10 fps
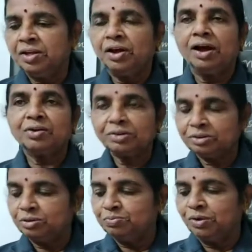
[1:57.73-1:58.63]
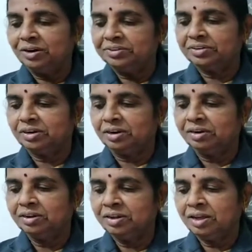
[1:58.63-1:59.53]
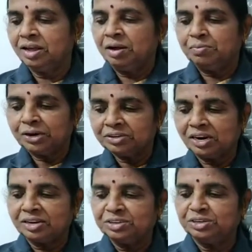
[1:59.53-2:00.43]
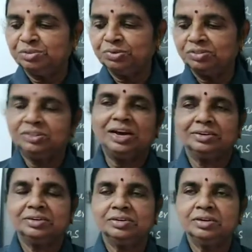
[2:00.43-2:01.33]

According to Marshall assumed that